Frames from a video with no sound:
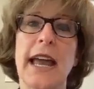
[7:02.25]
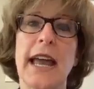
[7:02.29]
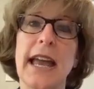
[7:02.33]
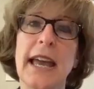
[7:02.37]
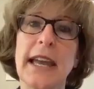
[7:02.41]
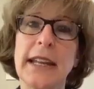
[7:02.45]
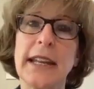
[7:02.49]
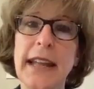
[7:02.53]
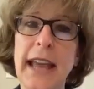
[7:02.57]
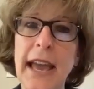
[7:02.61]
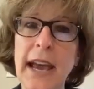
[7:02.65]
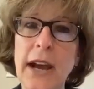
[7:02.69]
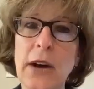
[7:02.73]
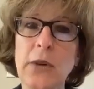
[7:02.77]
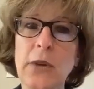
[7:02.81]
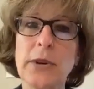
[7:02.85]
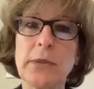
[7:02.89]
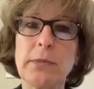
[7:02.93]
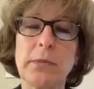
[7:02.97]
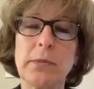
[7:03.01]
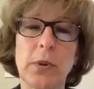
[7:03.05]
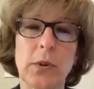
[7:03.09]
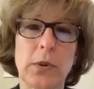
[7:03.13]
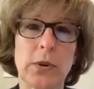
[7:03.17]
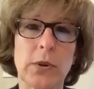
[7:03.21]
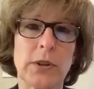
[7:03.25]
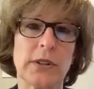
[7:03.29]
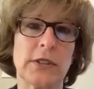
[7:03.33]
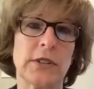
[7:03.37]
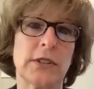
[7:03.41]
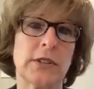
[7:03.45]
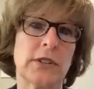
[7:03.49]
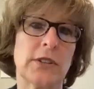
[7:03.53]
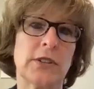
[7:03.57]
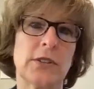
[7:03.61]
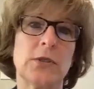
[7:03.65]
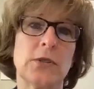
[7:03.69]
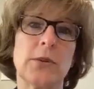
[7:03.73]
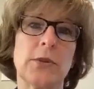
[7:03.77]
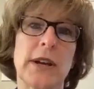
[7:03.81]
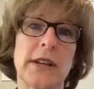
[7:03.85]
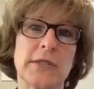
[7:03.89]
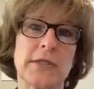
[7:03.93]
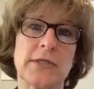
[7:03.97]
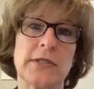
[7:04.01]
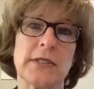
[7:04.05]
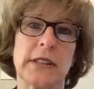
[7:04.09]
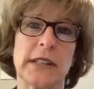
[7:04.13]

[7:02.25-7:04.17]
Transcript: and how important U.S.